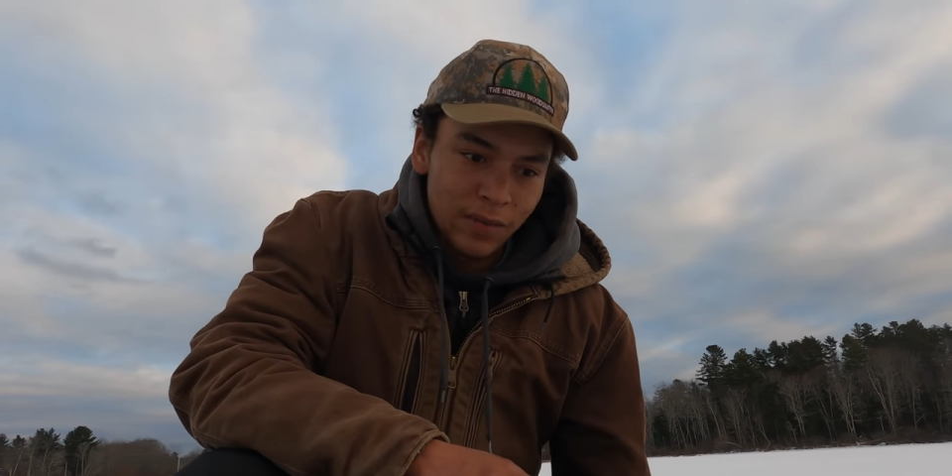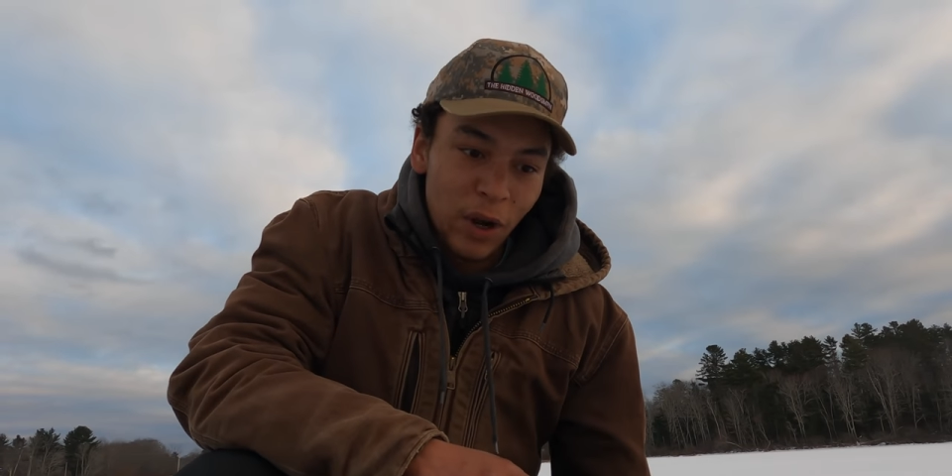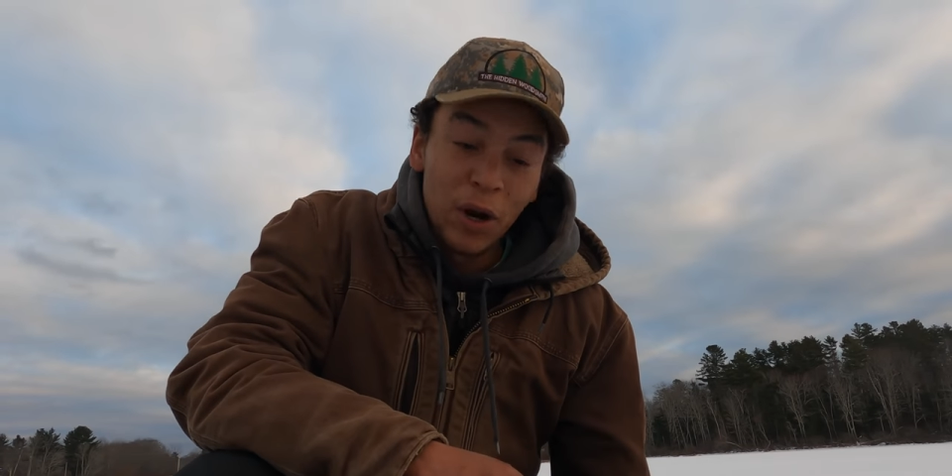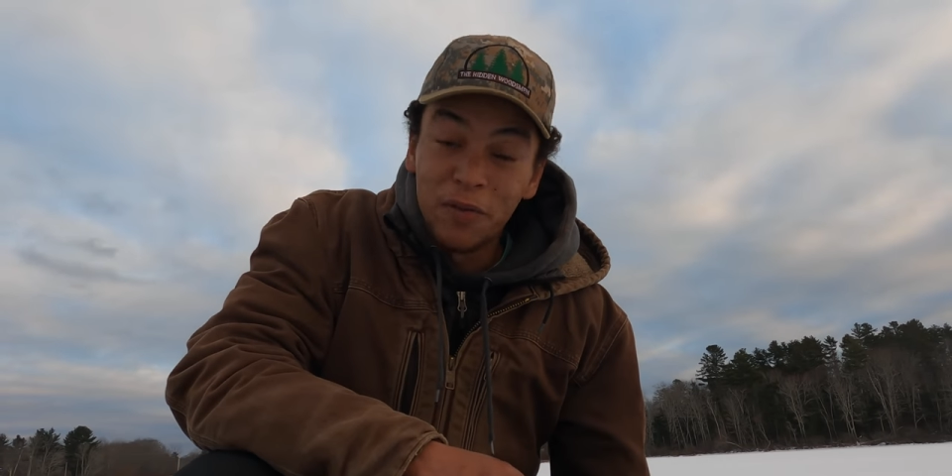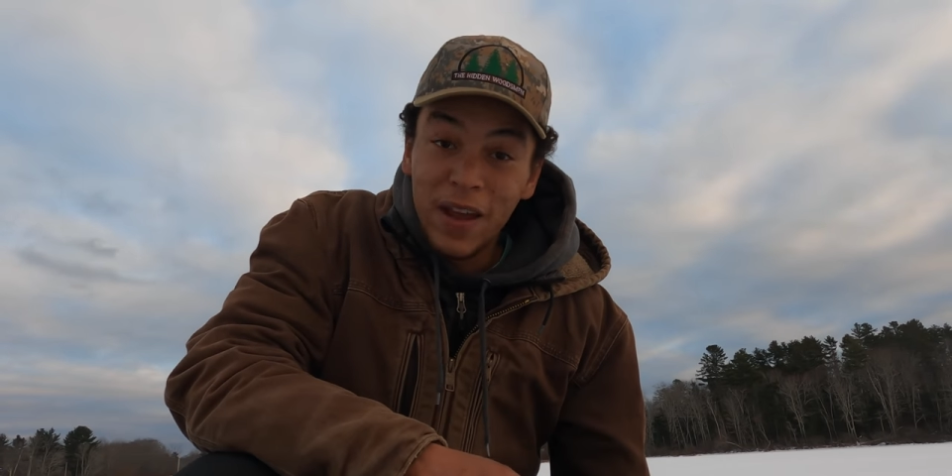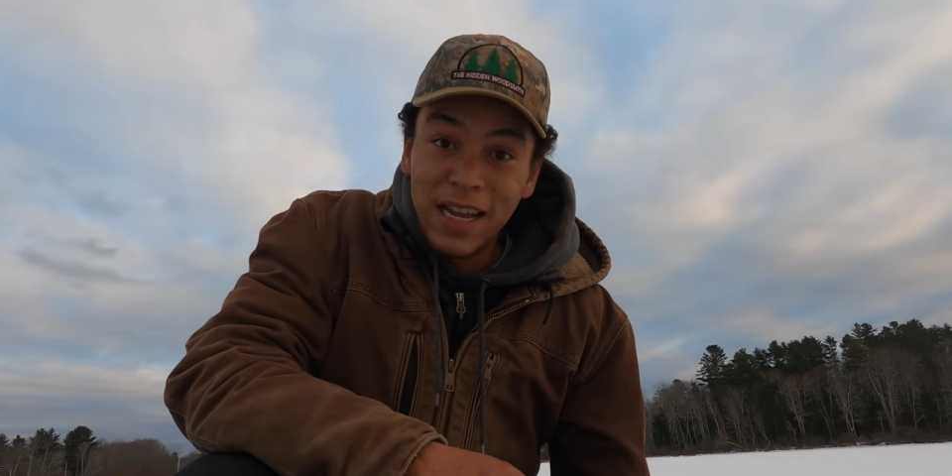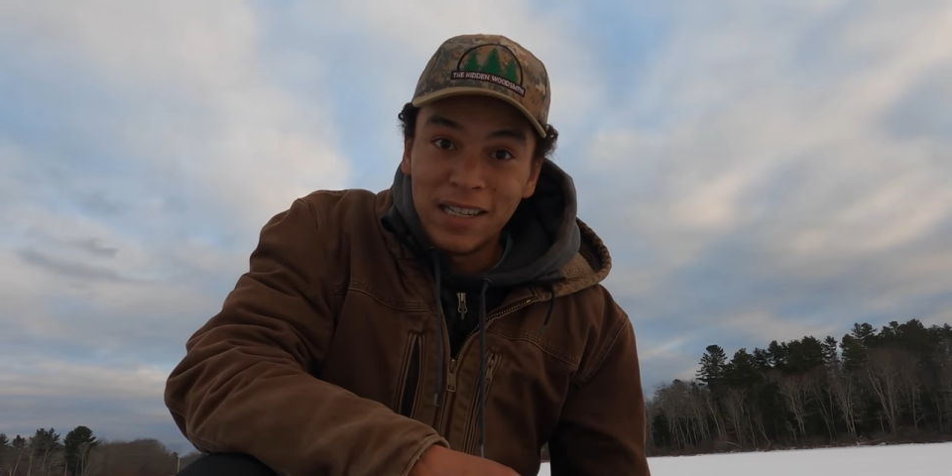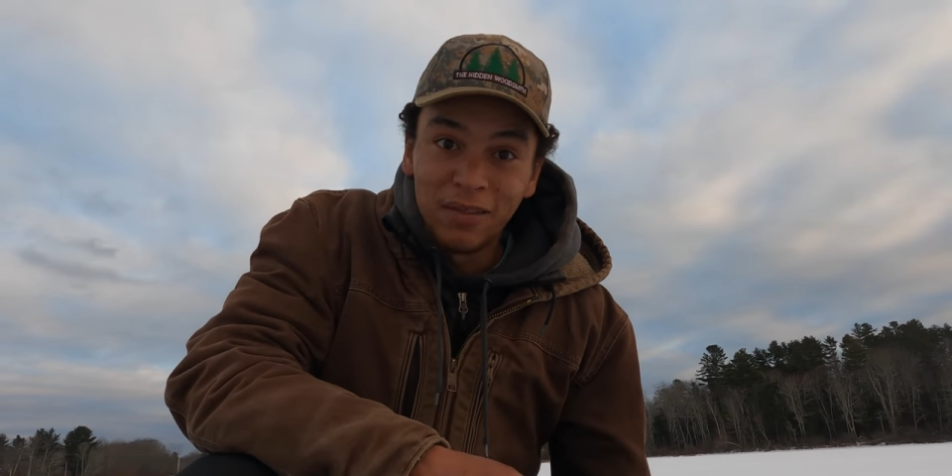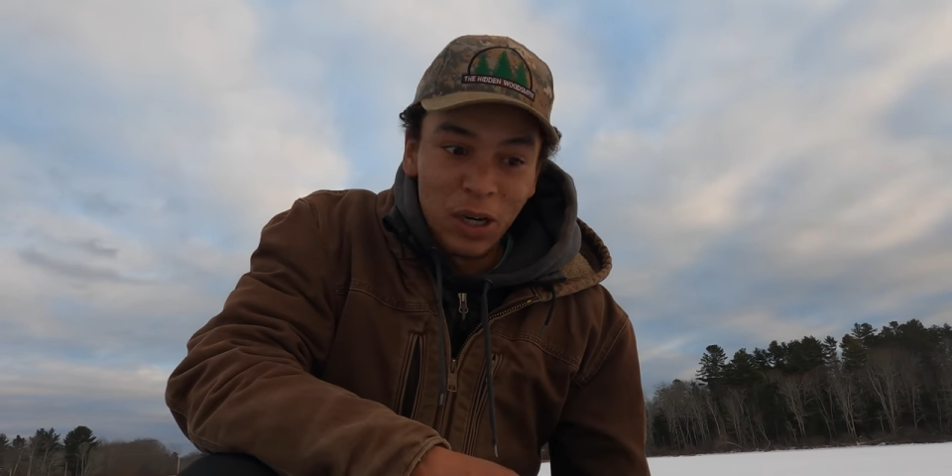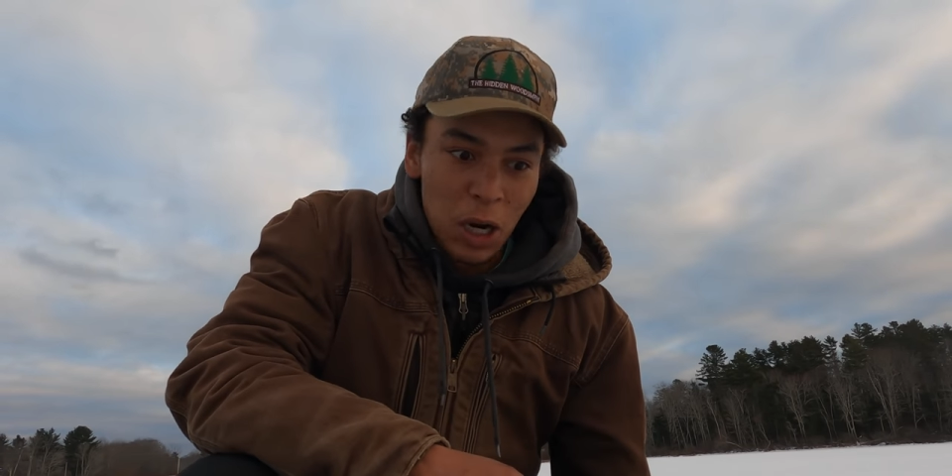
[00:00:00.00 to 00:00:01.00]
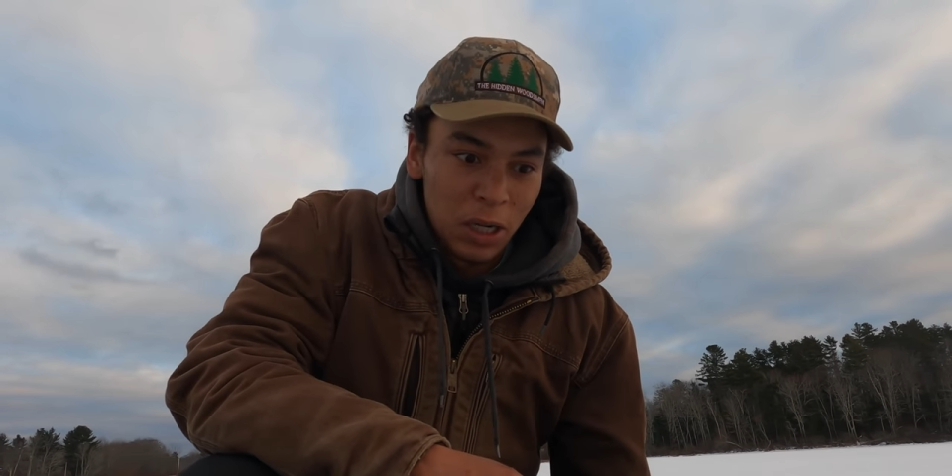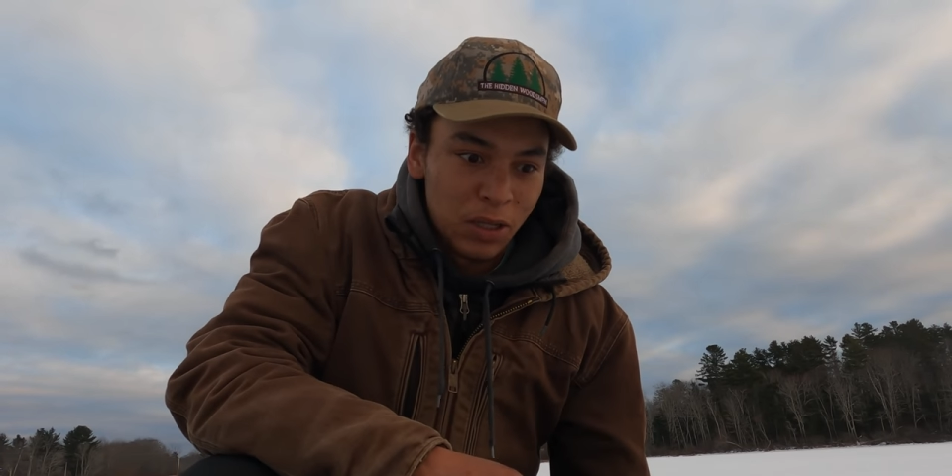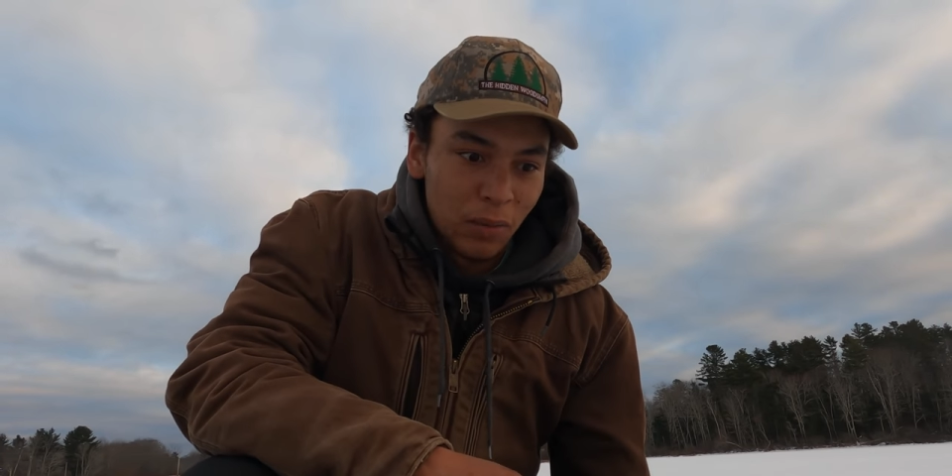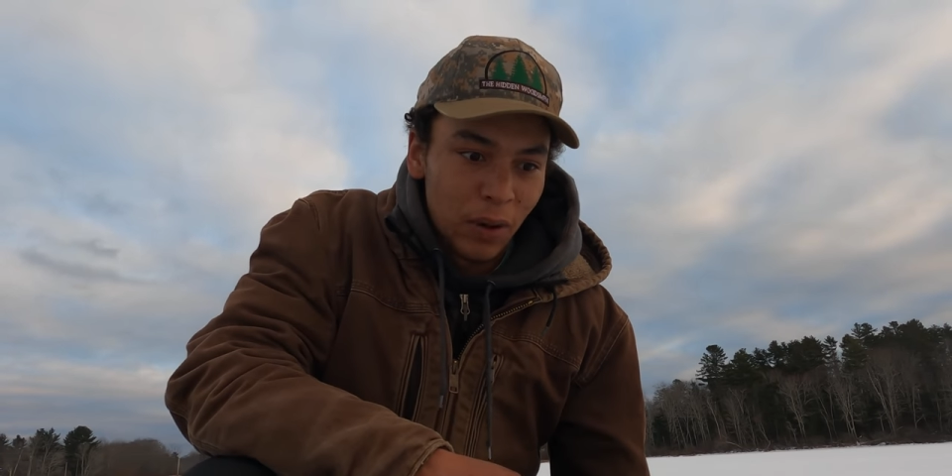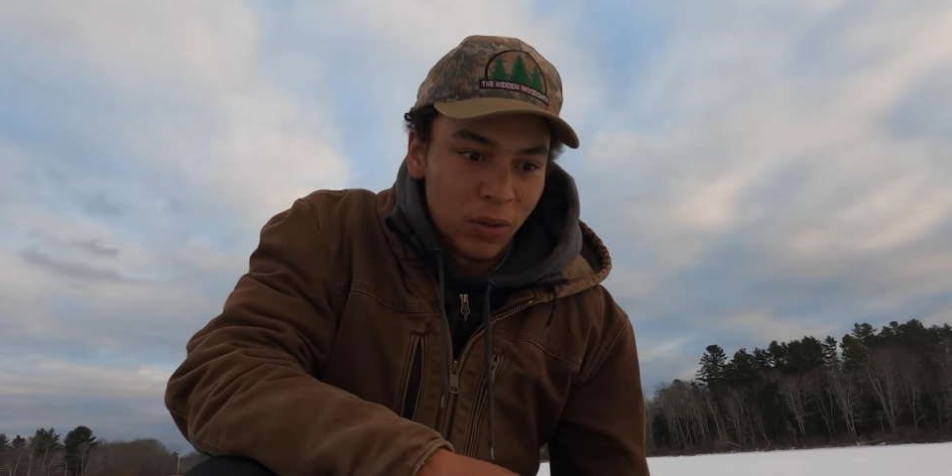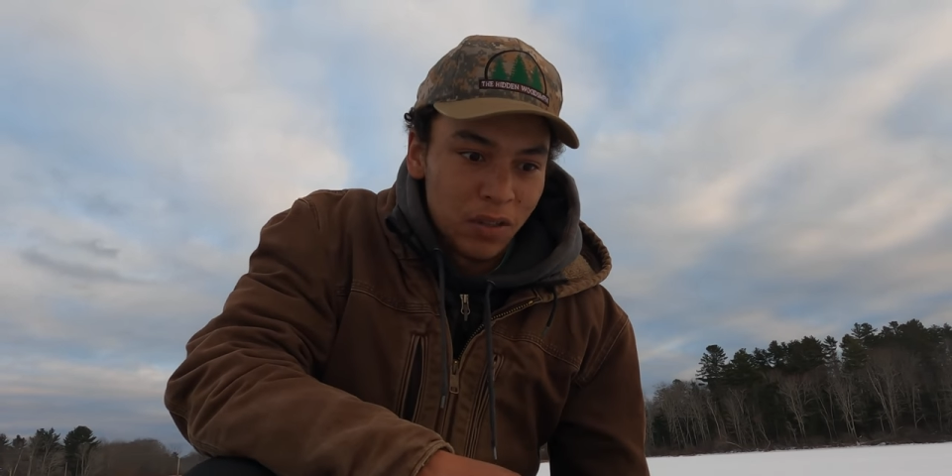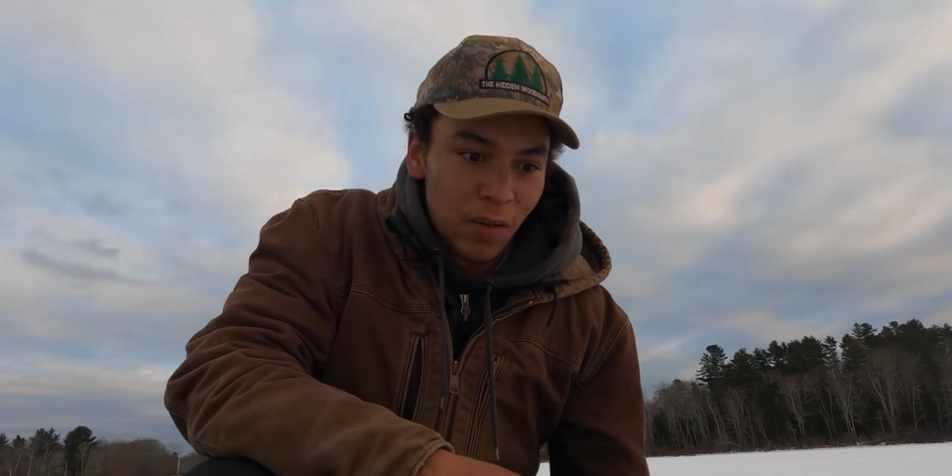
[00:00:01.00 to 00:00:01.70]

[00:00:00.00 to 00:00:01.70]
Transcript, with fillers: are invasive. They're not supposed